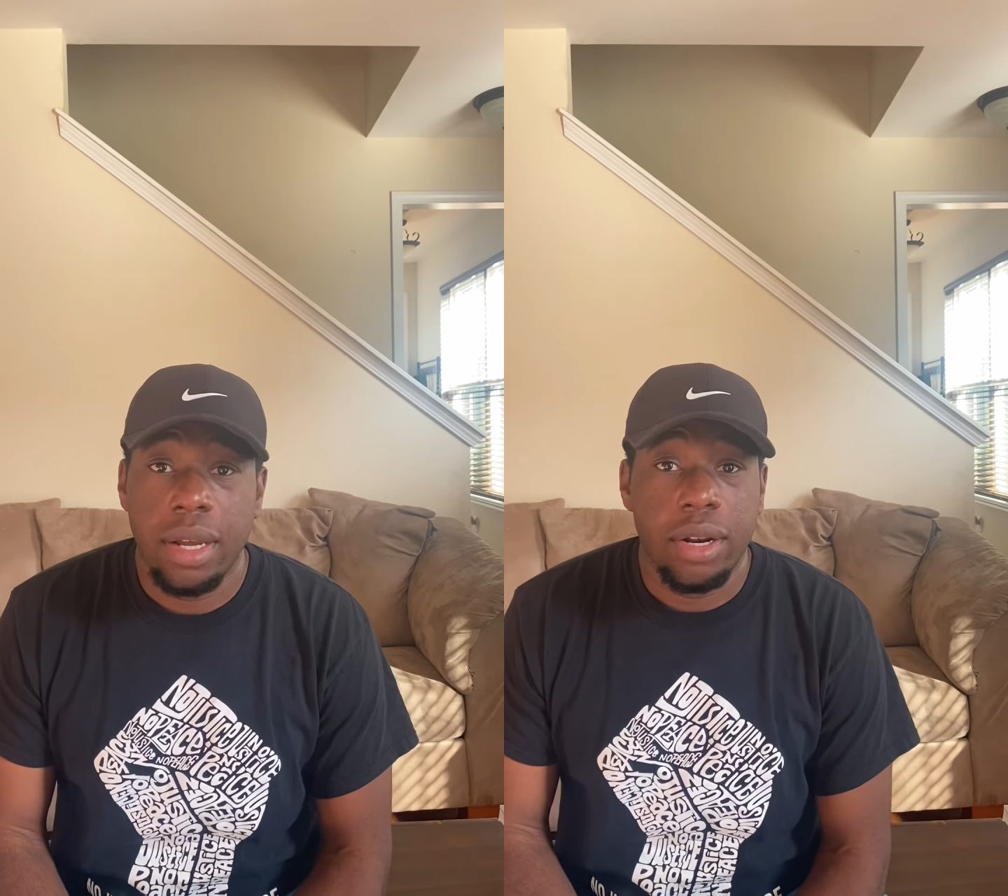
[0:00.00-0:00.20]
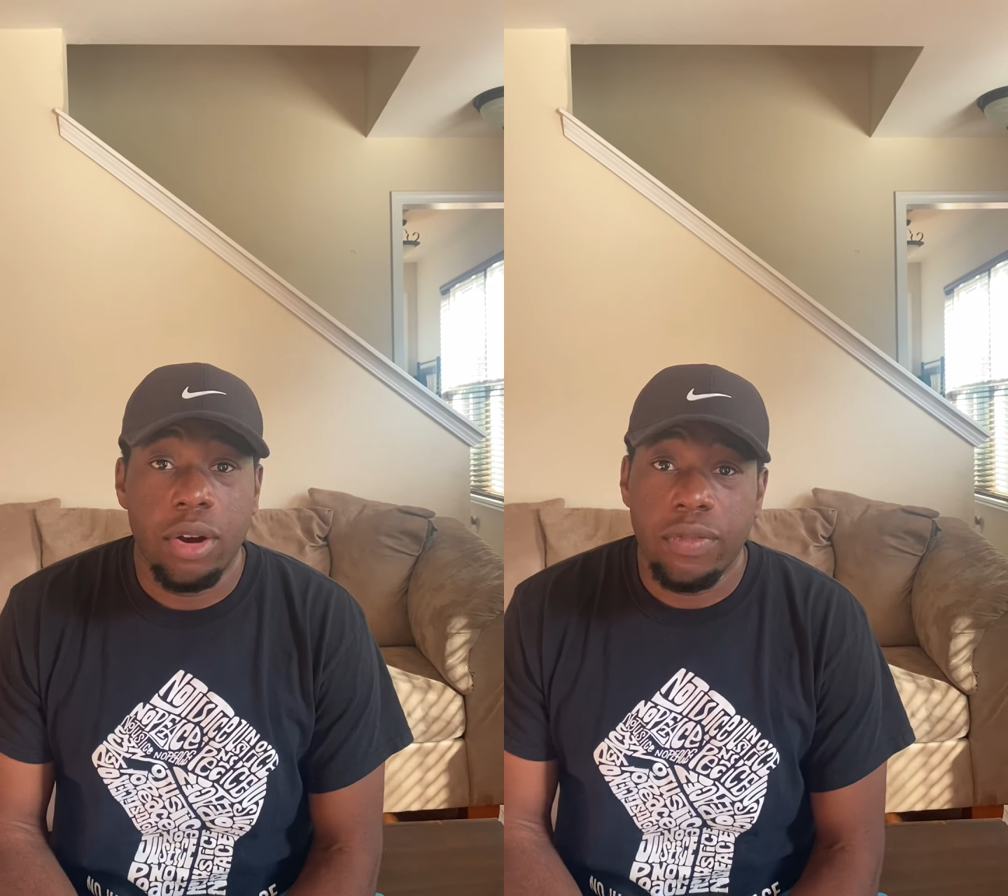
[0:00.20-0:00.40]

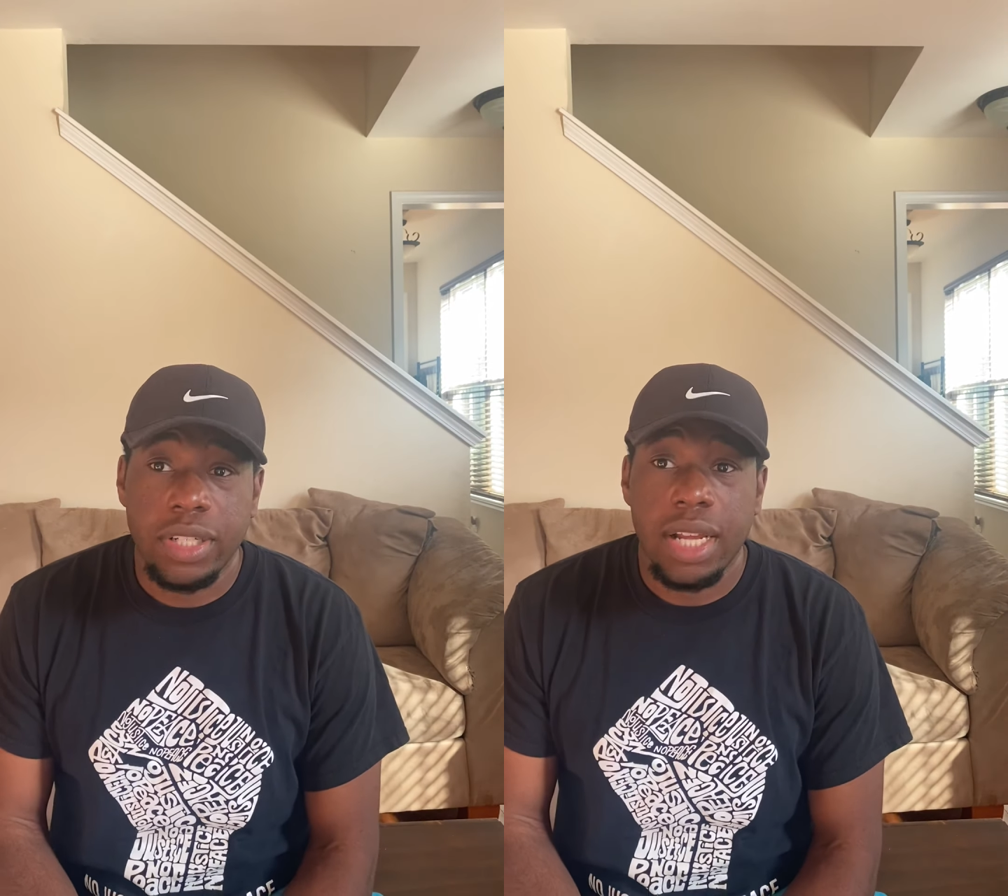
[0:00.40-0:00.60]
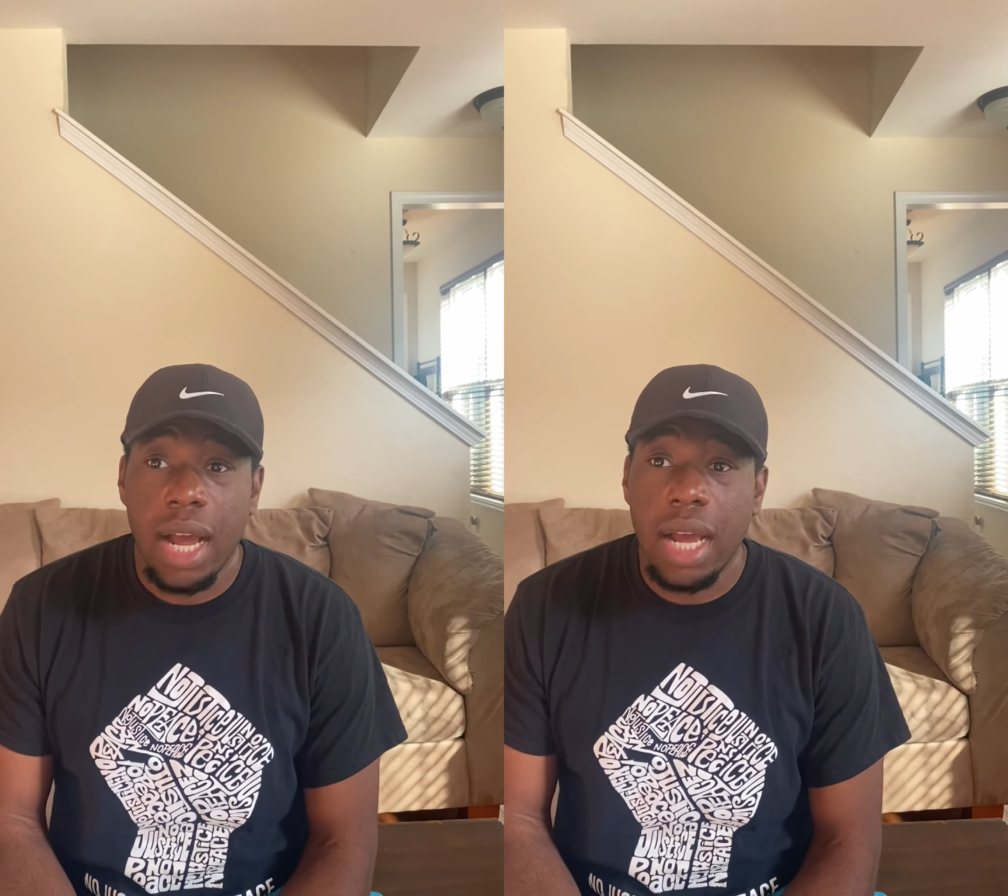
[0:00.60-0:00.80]
And over
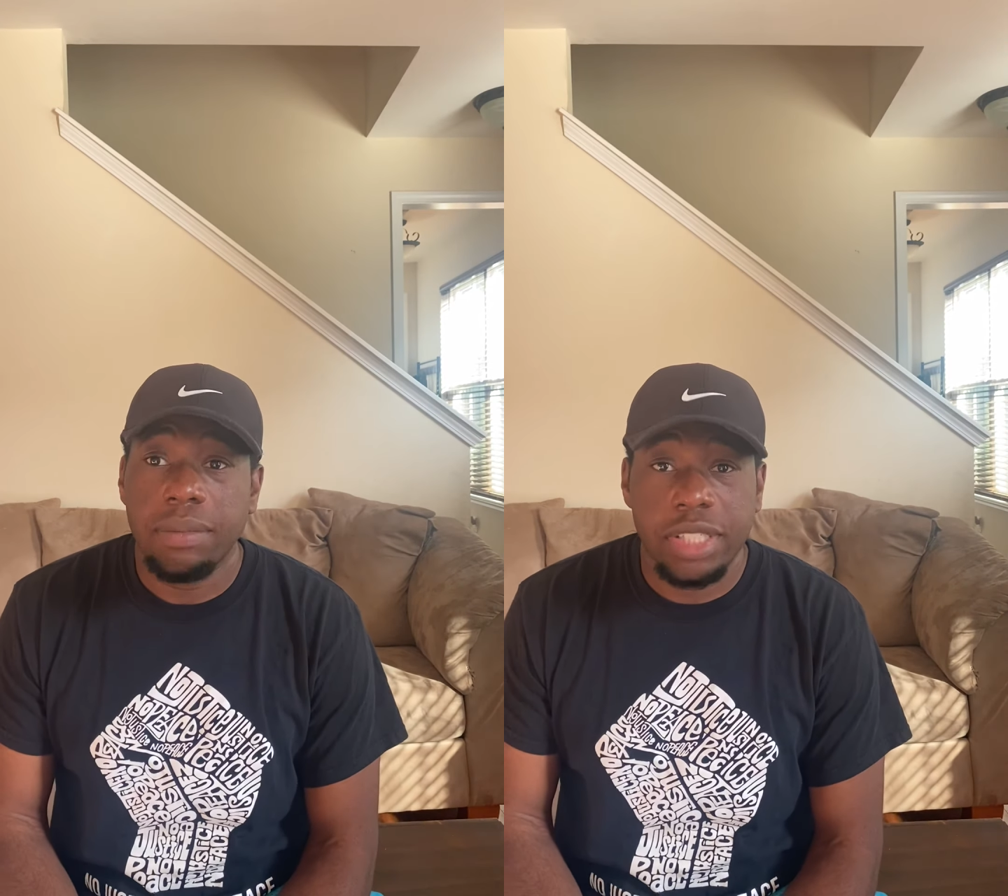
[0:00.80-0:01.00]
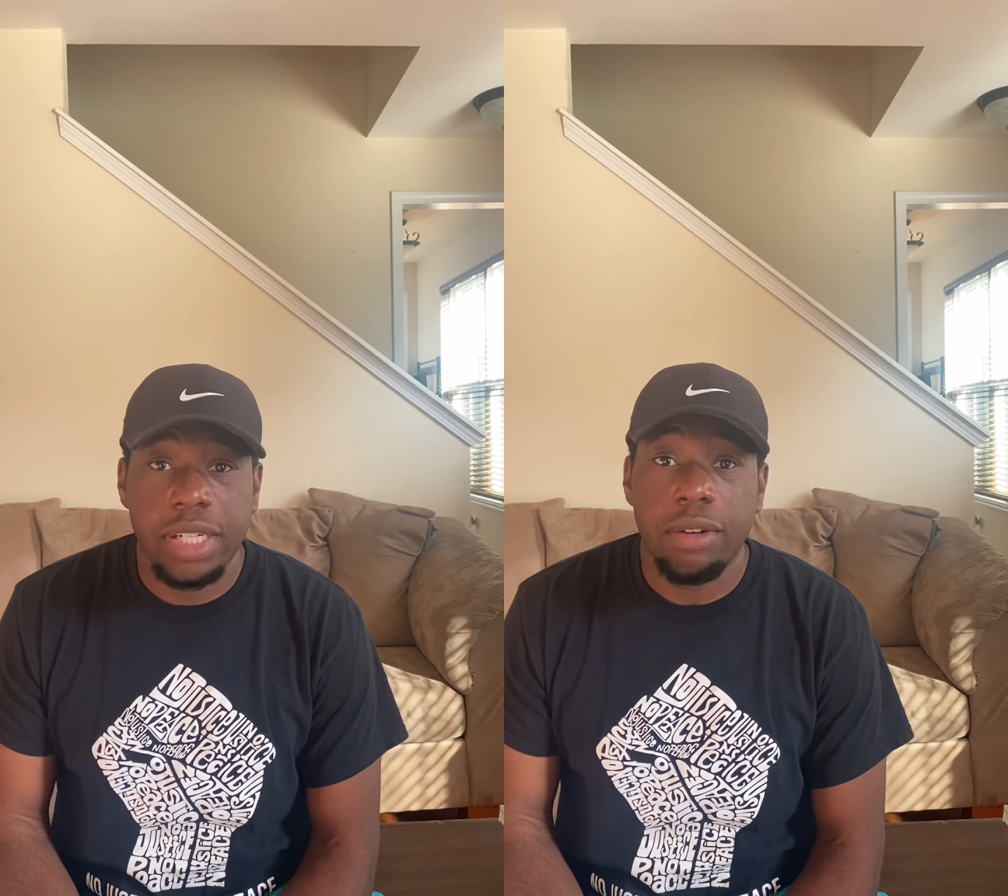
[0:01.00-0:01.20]
time,
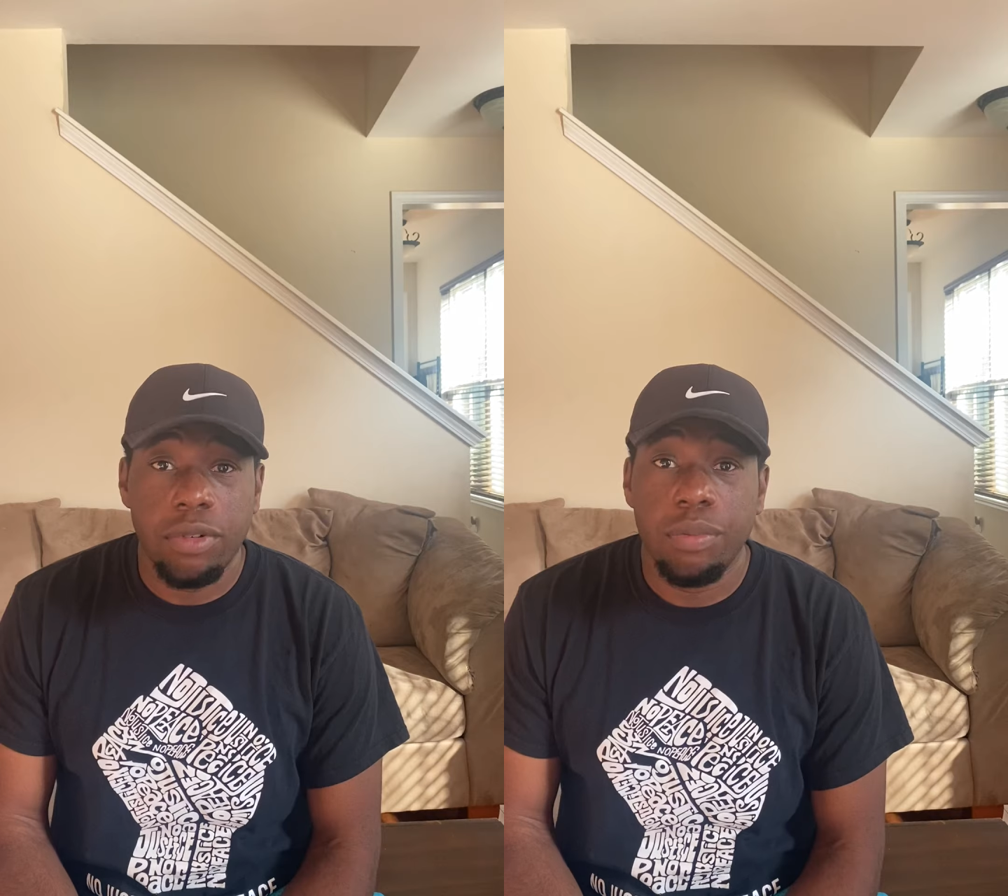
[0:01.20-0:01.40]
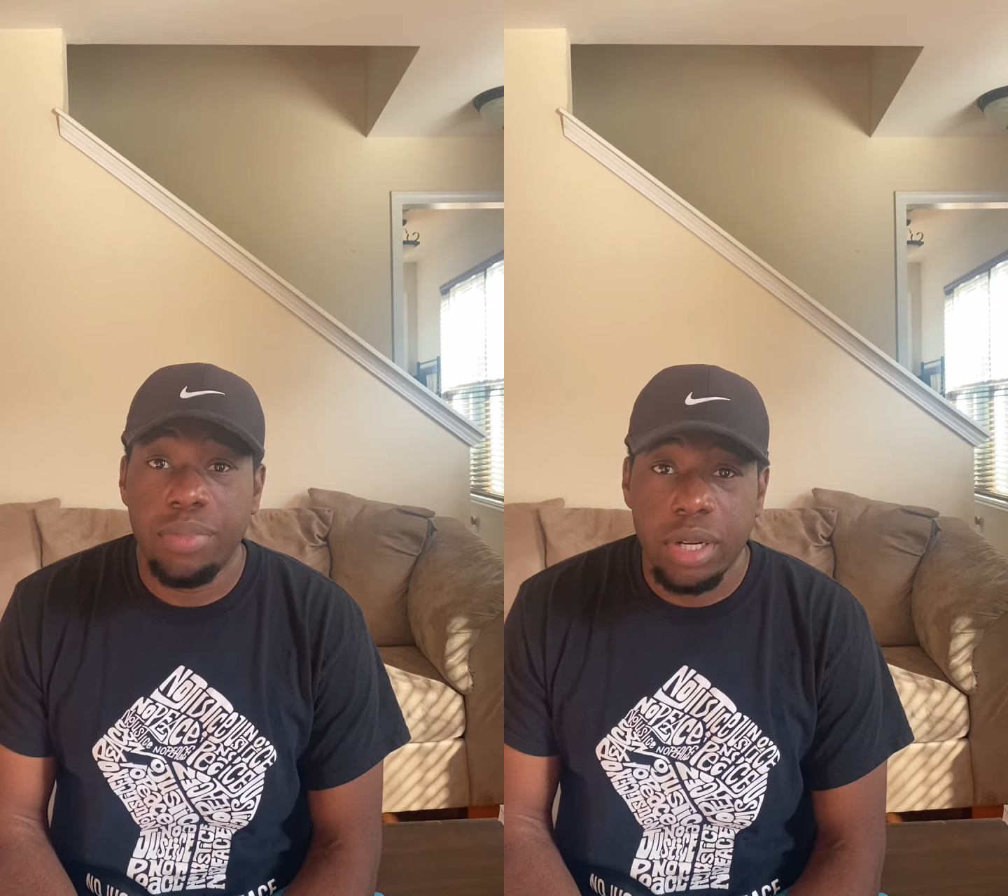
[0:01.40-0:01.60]
shit
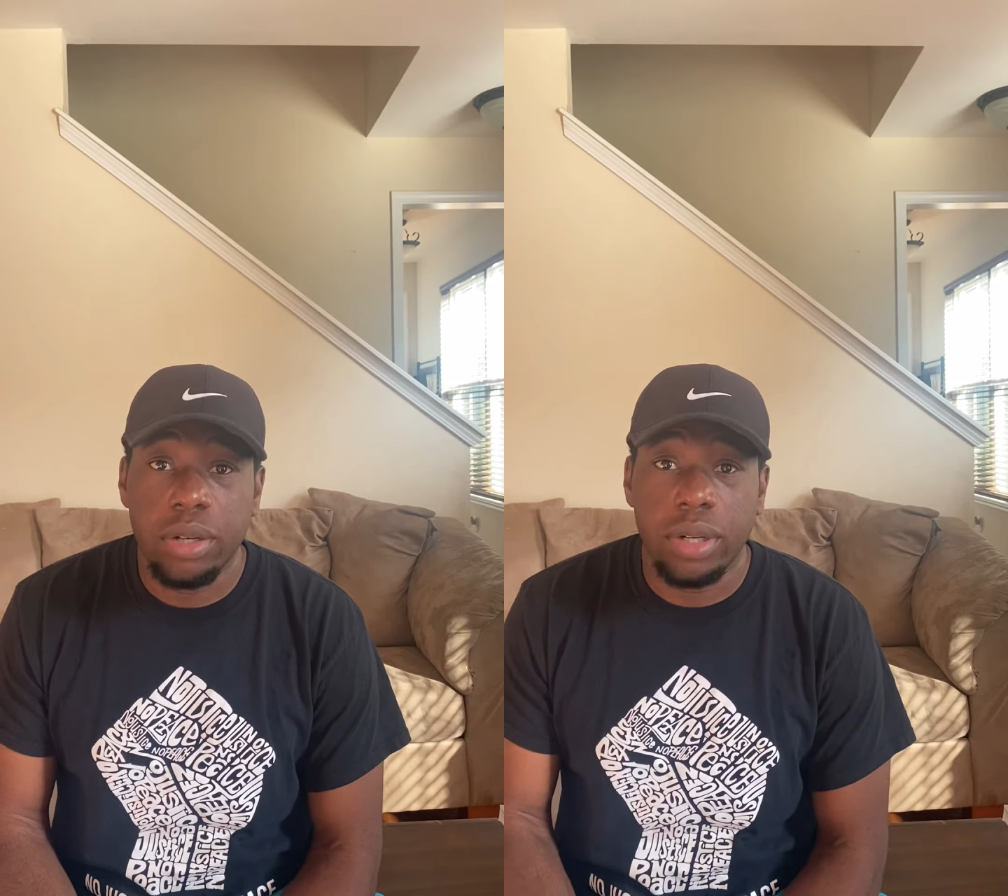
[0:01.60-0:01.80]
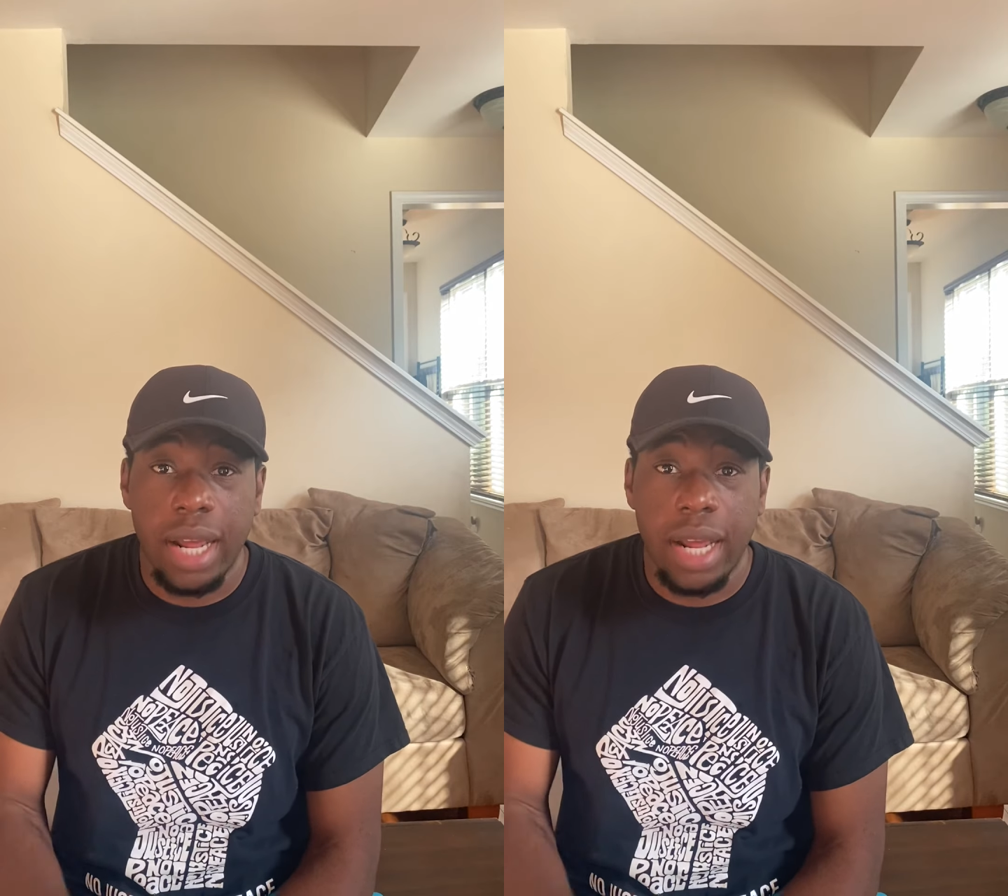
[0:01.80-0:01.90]
will build.